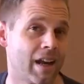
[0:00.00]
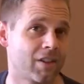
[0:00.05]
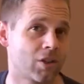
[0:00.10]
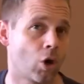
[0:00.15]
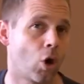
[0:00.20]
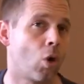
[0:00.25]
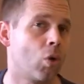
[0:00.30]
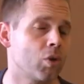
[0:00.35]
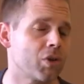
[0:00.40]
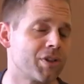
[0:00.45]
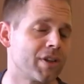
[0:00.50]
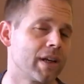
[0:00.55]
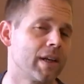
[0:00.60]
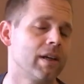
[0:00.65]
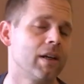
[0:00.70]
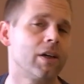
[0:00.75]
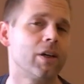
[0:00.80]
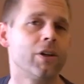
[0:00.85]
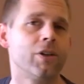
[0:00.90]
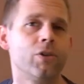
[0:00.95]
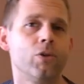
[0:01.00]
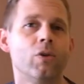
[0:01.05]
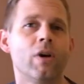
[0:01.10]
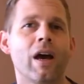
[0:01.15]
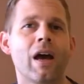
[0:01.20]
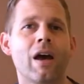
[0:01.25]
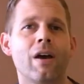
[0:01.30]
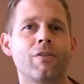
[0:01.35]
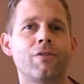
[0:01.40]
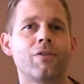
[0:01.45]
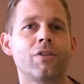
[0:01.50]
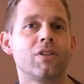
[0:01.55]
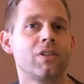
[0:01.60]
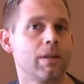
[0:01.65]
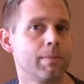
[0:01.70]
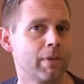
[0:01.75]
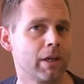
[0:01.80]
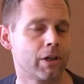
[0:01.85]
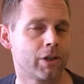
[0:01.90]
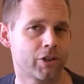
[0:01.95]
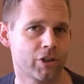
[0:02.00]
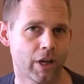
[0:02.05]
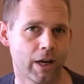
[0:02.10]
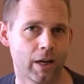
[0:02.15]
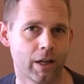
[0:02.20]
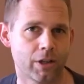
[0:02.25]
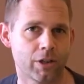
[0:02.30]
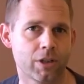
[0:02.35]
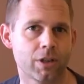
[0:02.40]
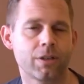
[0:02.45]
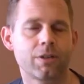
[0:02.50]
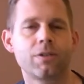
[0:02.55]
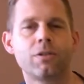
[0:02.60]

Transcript: as a wholesaler, you have similar challenges